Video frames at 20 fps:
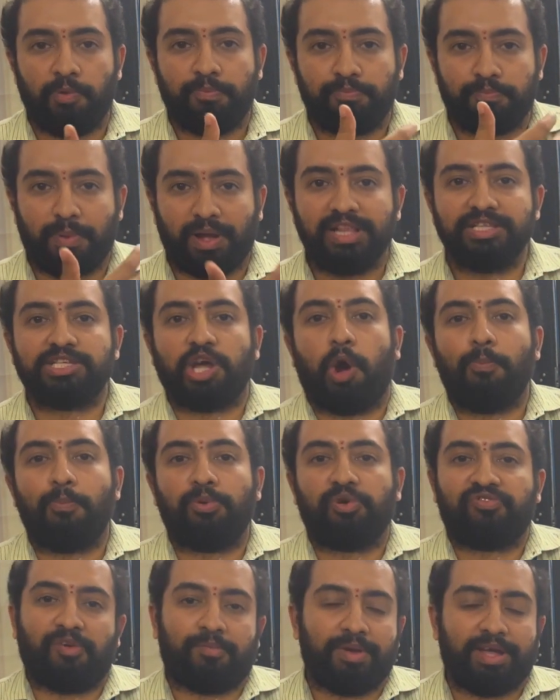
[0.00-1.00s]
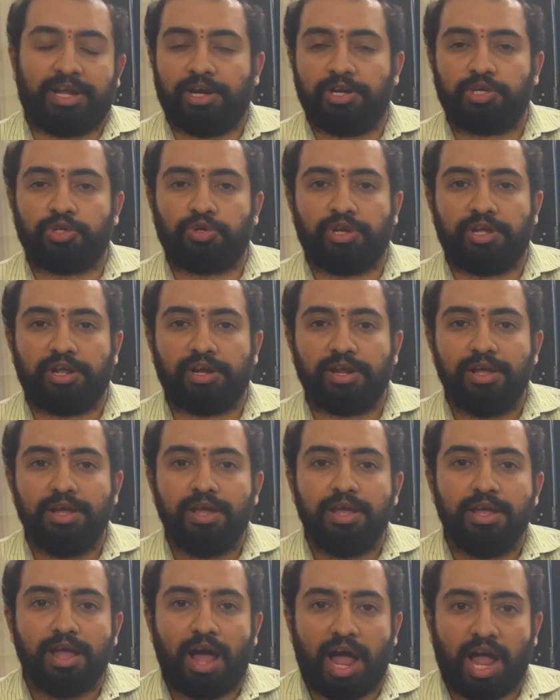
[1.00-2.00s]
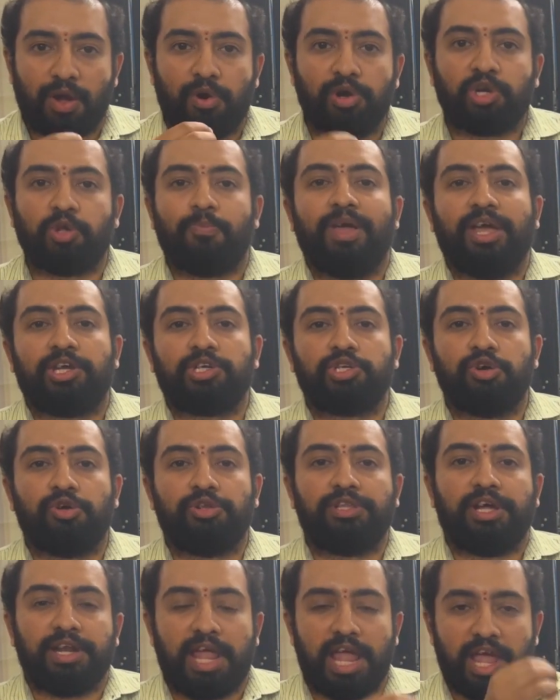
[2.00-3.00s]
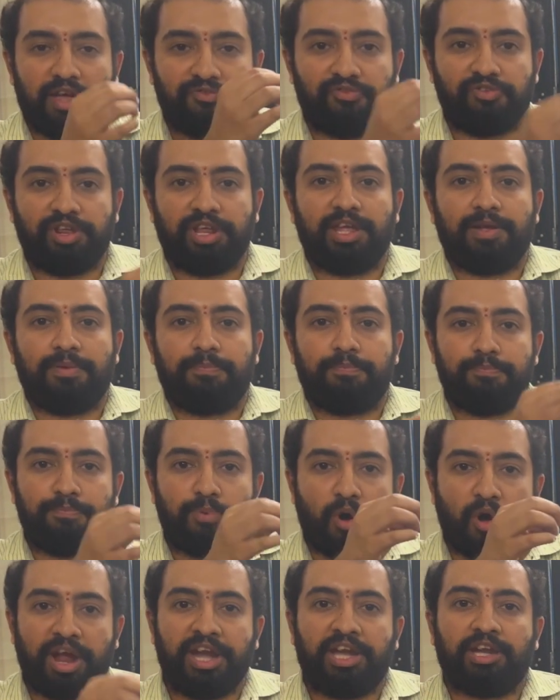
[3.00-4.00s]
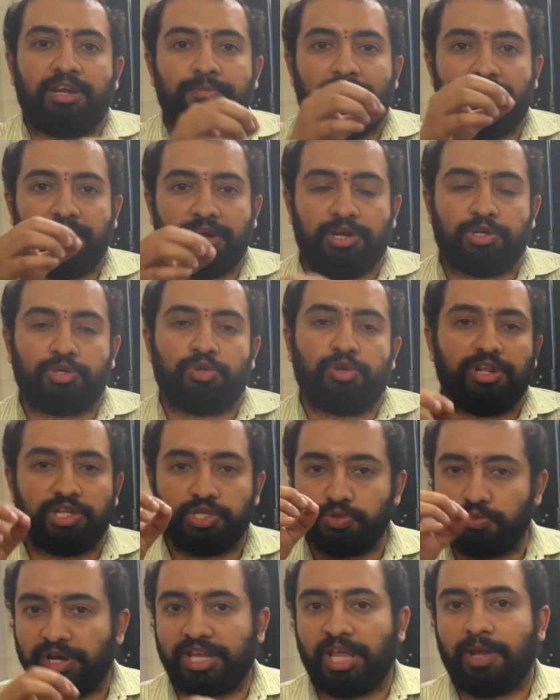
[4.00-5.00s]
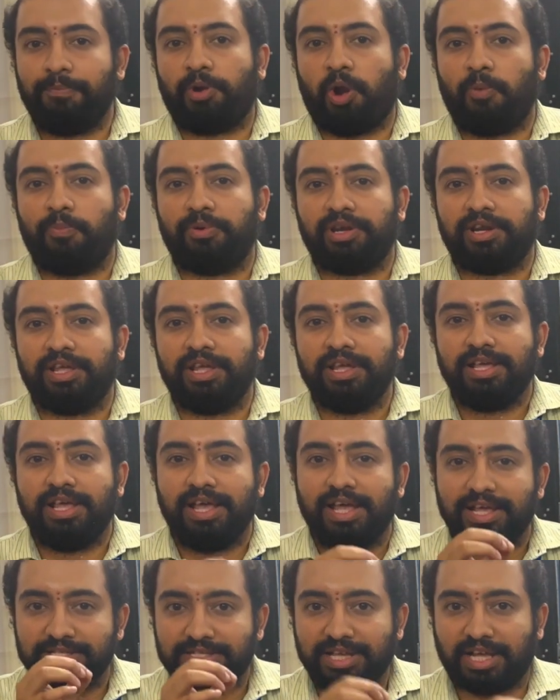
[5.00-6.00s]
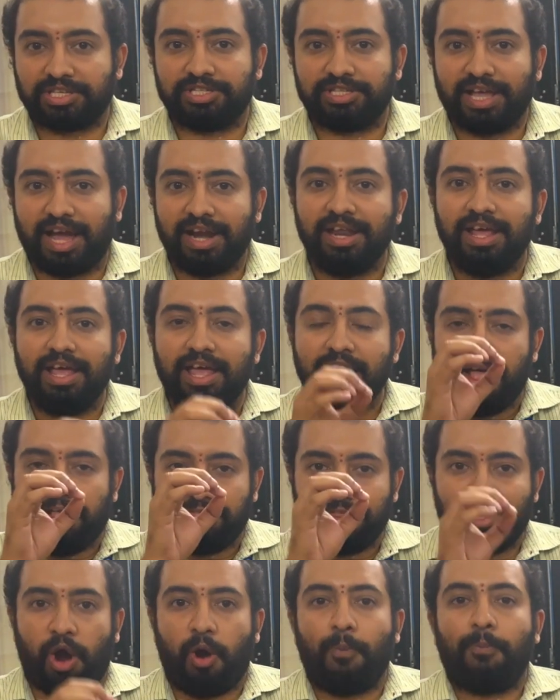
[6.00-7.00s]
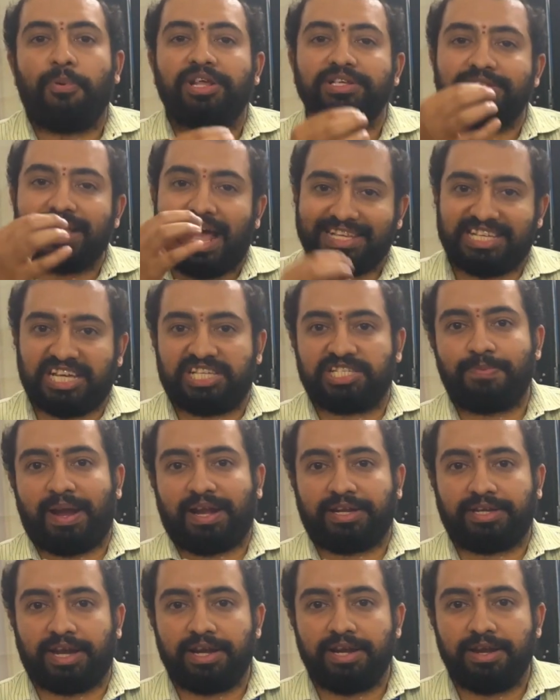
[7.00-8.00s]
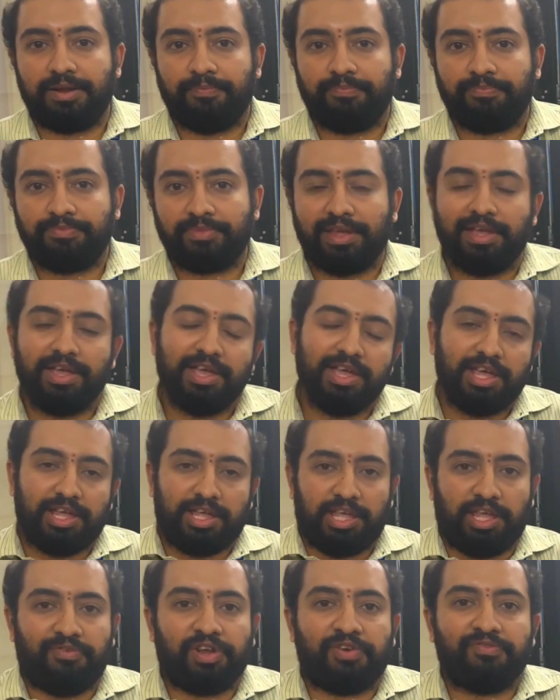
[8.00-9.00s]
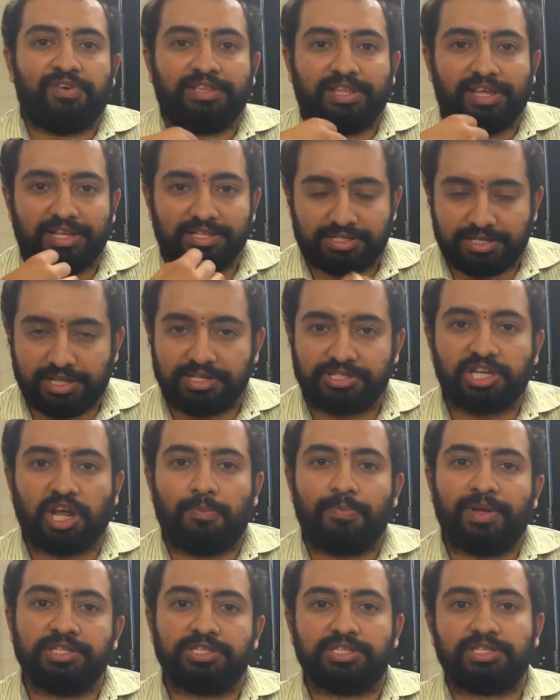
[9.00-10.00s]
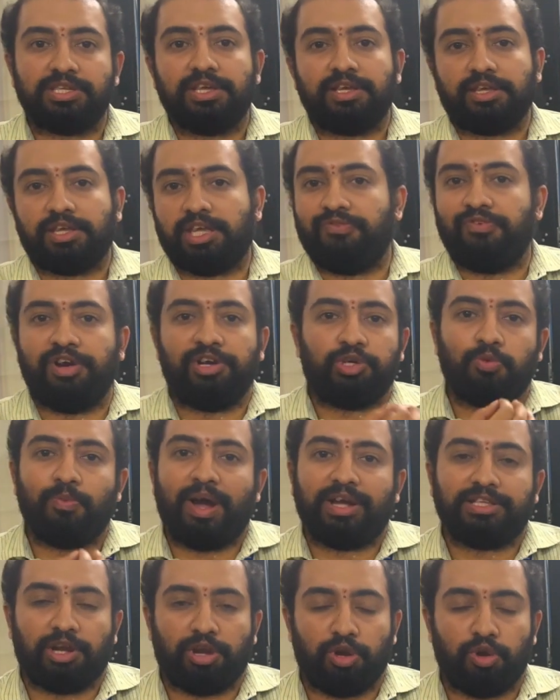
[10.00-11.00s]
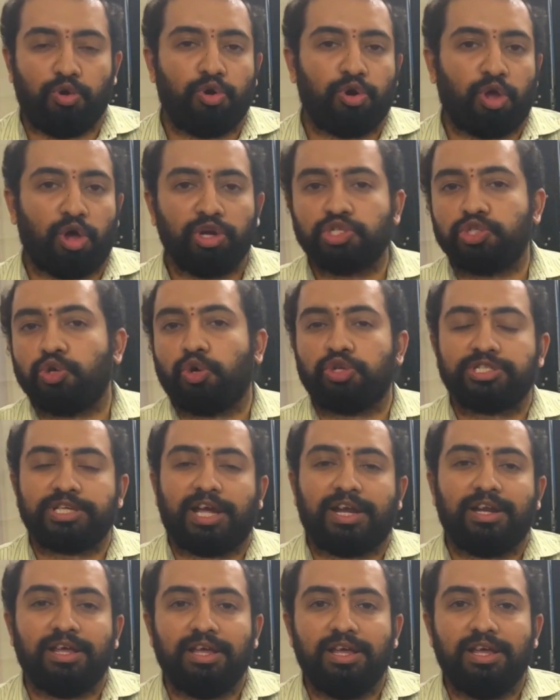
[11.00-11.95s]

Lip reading: pulse output from my controller, I want to make sure that every point in my controller is working properly, such that the output is as expected, even when there is disturbance given to either load or source side.